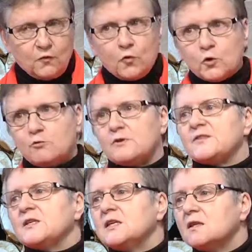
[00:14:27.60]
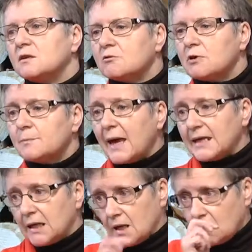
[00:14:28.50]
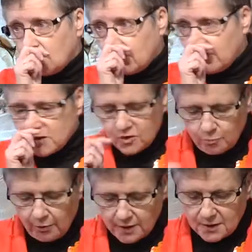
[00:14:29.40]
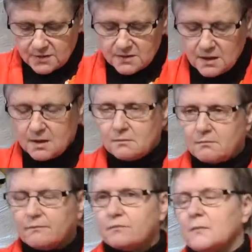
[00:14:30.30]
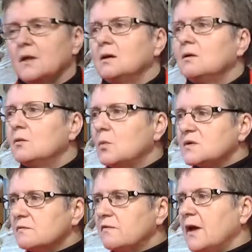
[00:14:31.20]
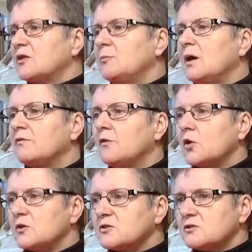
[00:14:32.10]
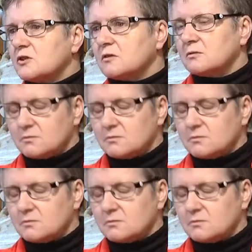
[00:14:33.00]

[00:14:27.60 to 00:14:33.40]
For you see, the remaining fifth pregnancy was in fact my first.